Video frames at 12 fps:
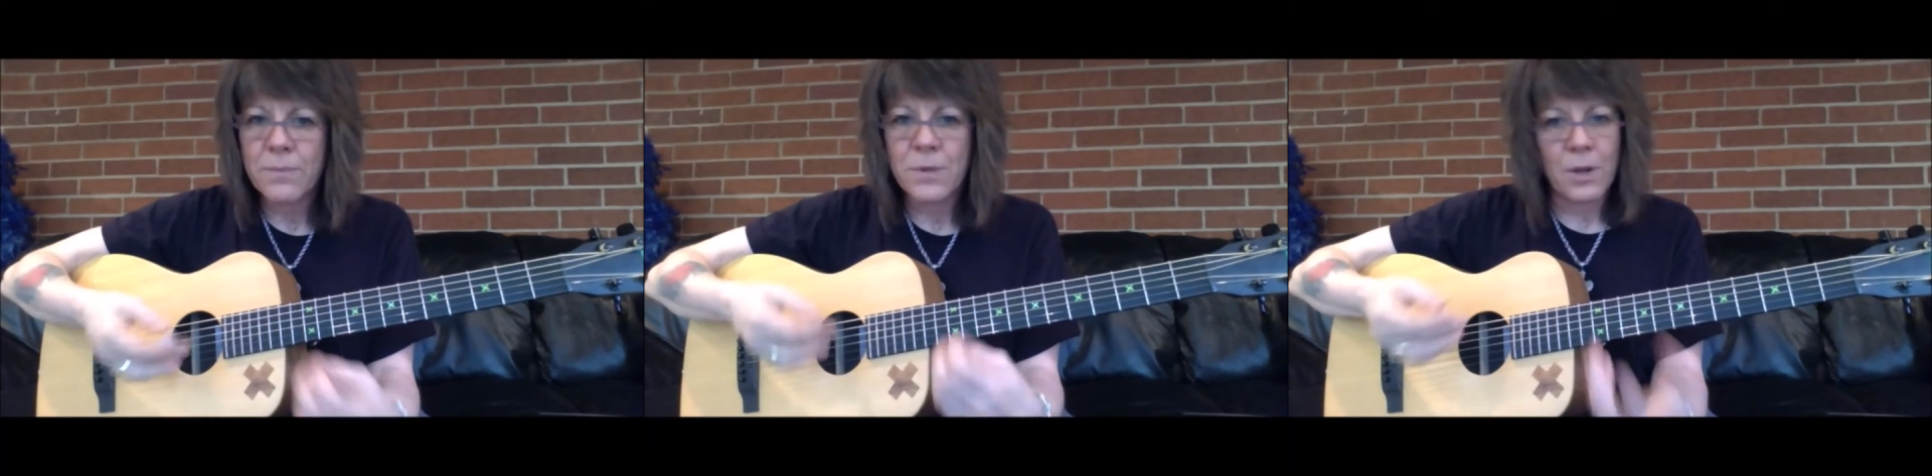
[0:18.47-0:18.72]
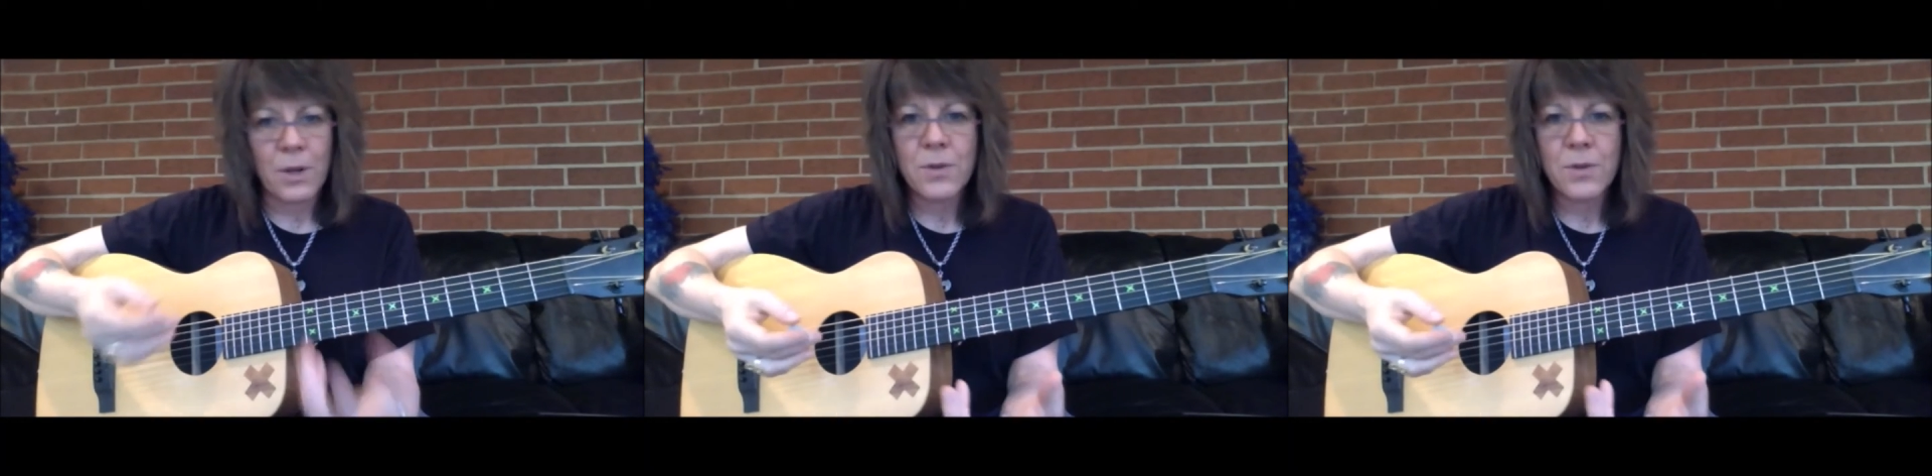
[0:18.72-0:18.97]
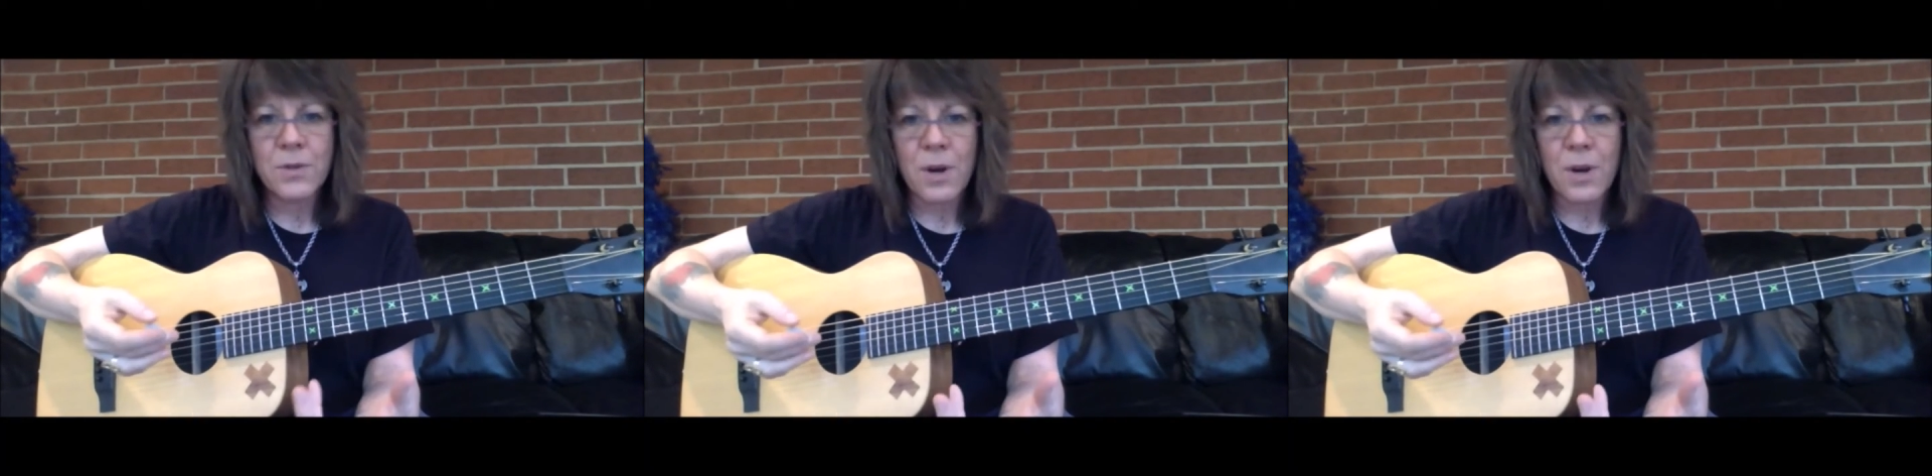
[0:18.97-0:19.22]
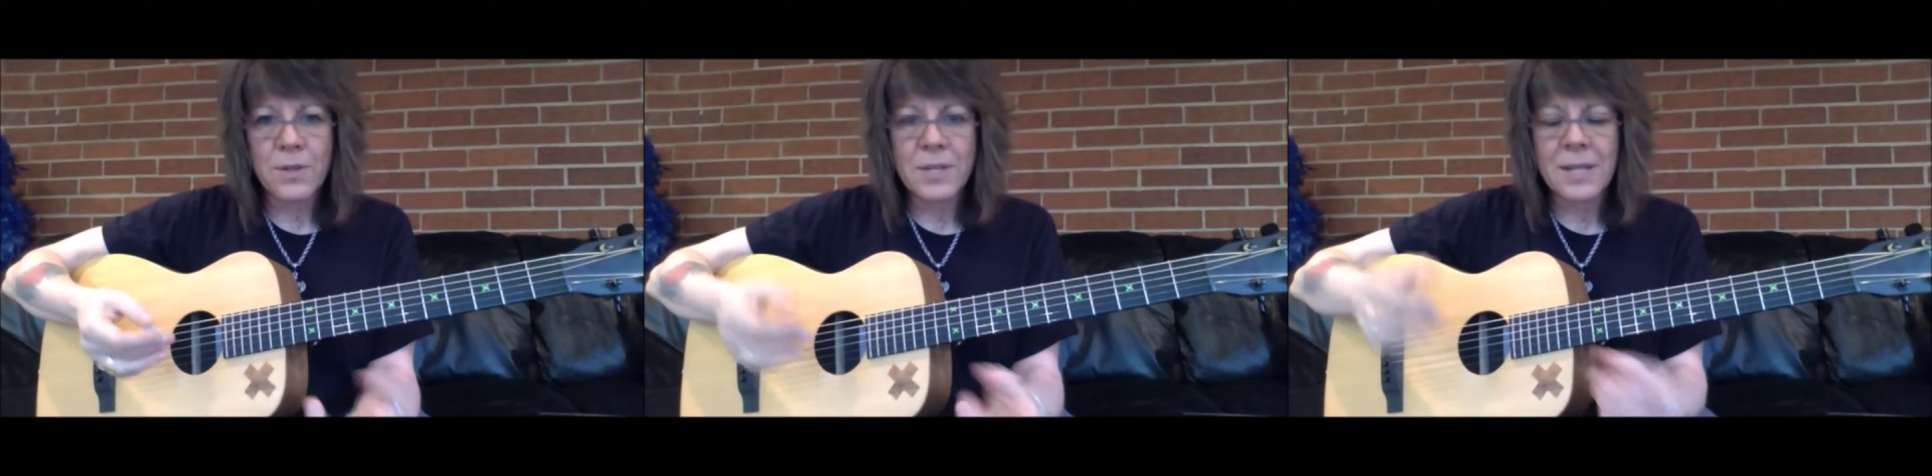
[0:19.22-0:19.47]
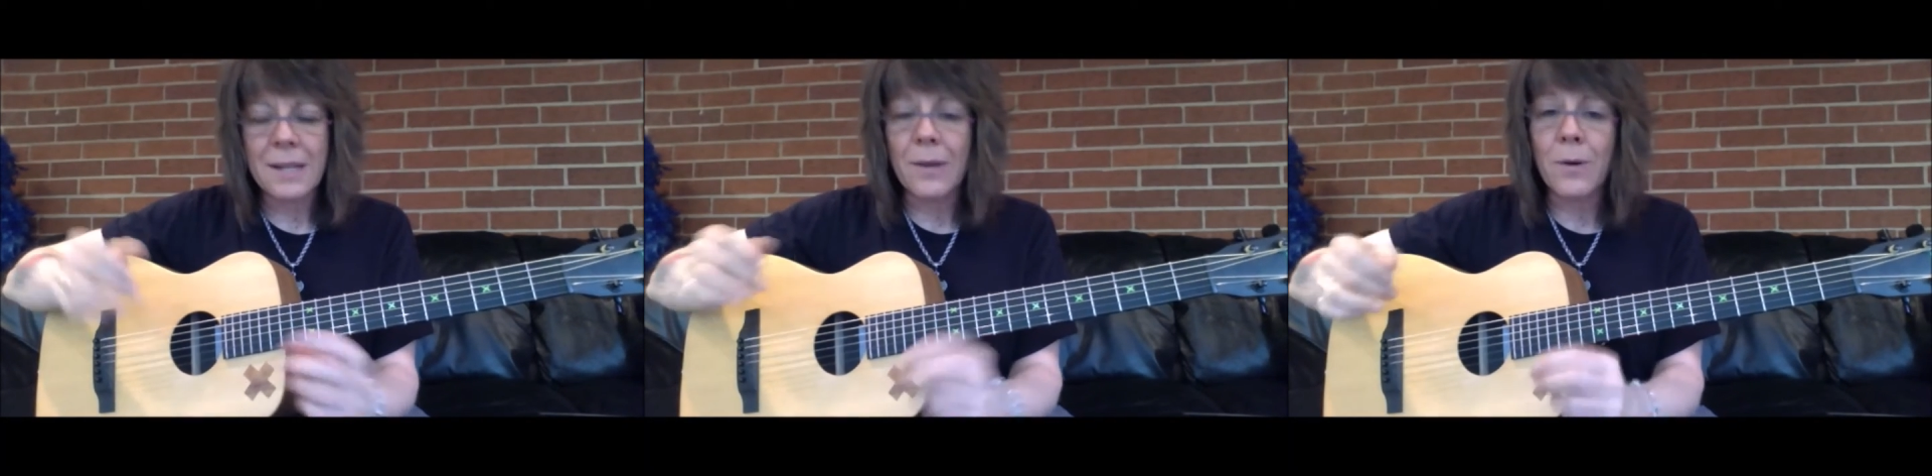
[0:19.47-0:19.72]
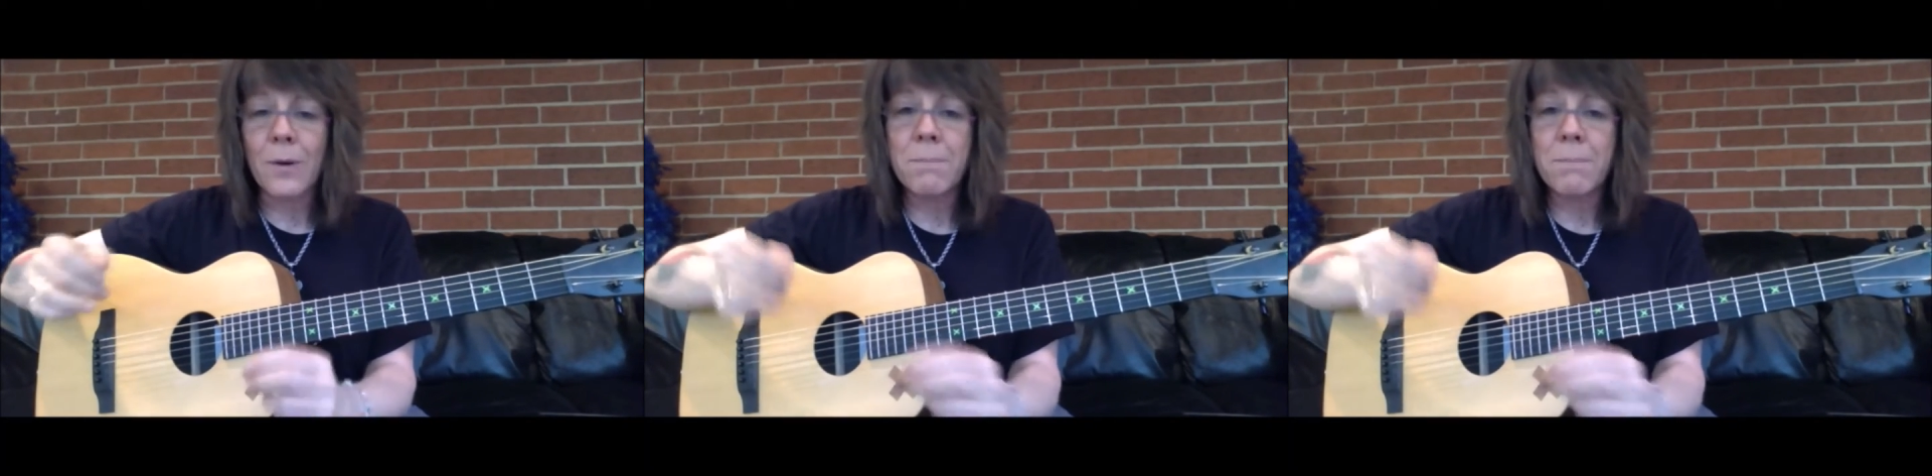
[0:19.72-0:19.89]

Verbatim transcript: to learn songs, and they learn